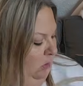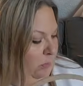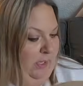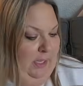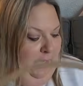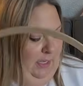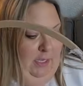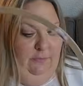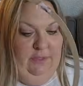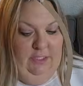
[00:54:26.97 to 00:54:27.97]
We
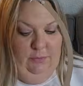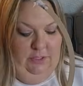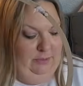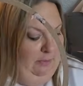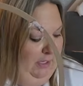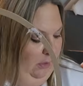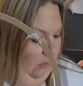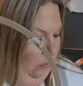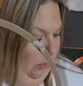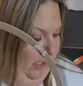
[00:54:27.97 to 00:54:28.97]
have, this was my
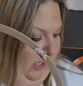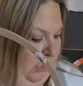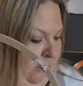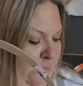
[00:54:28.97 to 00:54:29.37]
ring